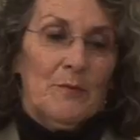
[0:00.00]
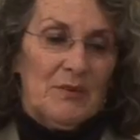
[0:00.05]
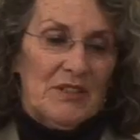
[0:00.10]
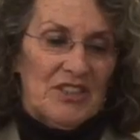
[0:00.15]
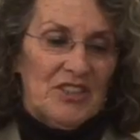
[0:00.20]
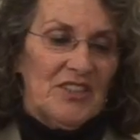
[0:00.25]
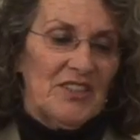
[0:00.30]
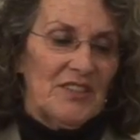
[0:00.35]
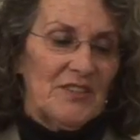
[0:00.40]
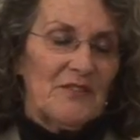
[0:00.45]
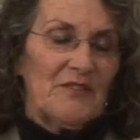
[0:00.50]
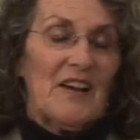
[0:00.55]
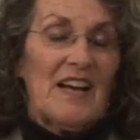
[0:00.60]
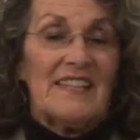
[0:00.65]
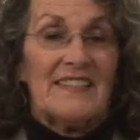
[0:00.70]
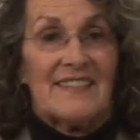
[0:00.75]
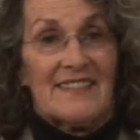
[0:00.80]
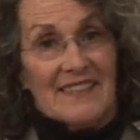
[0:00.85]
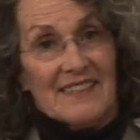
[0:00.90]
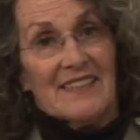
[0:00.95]
but she's a
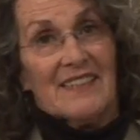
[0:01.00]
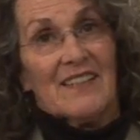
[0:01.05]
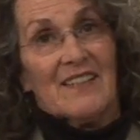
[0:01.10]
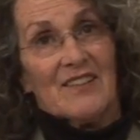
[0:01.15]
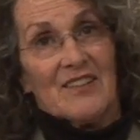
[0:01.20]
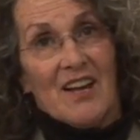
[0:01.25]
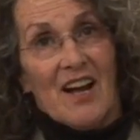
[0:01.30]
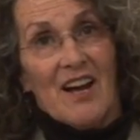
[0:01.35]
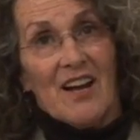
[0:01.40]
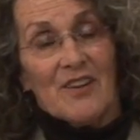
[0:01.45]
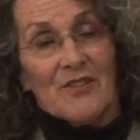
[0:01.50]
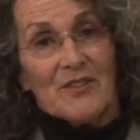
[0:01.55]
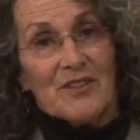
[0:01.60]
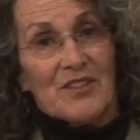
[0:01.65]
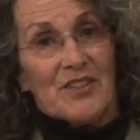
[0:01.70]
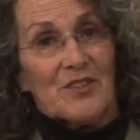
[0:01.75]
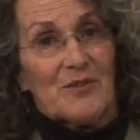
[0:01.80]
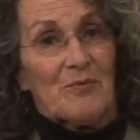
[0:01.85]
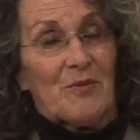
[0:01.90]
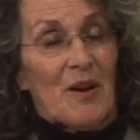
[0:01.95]
feisty little dog,
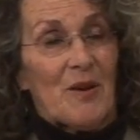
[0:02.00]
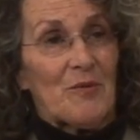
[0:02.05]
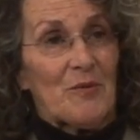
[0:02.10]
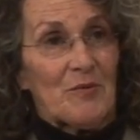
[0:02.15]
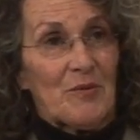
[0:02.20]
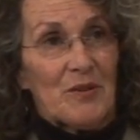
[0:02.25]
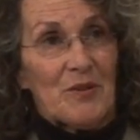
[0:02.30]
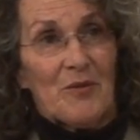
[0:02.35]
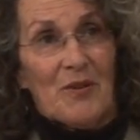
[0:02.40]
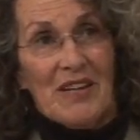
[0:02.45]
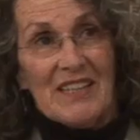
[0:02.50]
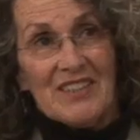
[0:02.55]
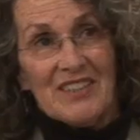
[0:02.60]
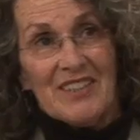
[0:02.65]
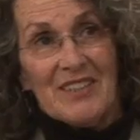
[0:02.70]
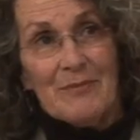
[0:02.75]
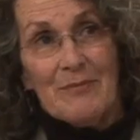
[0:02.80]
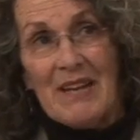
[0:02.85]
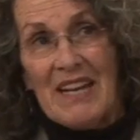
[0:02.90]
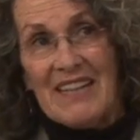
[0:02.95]
which is probably why
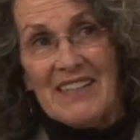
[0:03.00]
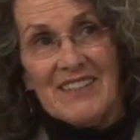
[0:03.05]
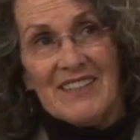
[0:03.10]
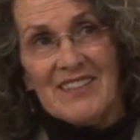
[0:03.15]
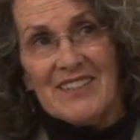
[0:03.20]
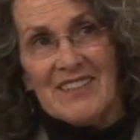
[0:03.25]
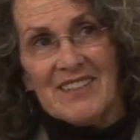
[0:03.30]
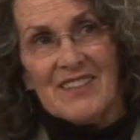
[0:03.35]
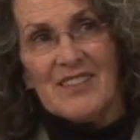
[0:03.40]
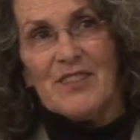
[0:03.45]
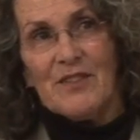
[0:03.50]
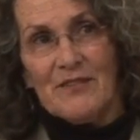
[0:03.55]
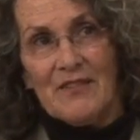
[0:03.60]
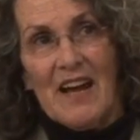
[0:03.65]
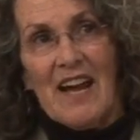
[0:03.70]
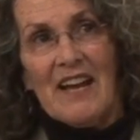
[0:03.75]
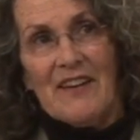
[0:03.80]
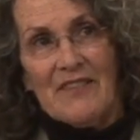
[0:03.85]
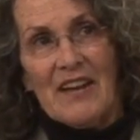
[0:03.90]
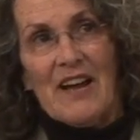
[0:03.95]
she managed to
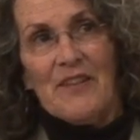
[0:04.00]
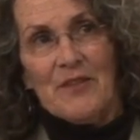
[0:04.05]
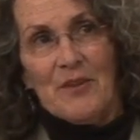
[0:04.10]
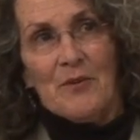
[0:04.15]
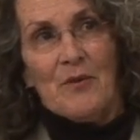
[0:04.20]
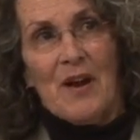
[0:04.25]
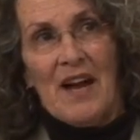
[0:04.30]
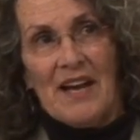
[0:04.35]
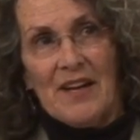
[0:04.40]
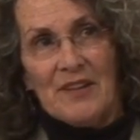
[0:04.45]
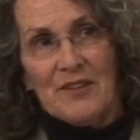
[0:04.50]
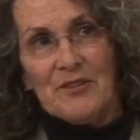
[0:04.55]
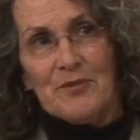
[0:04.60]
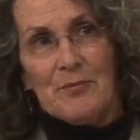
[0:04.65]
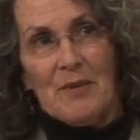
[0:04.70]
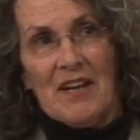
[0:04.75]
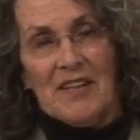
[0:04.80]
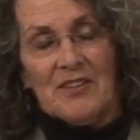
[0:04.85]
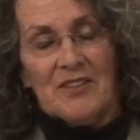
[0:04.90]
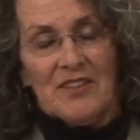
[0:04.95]
survive out in the wilds
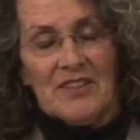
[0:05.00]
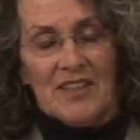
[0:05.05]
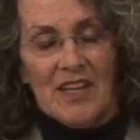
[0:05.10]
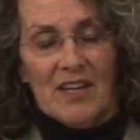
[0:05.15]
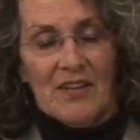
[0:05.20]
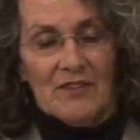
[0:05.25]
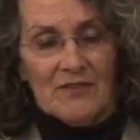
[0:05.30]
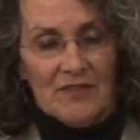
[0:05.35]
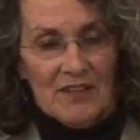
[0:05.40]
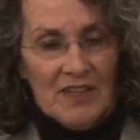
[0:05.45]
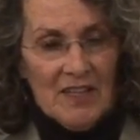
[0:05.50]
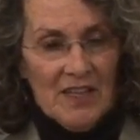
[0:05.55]
by herself.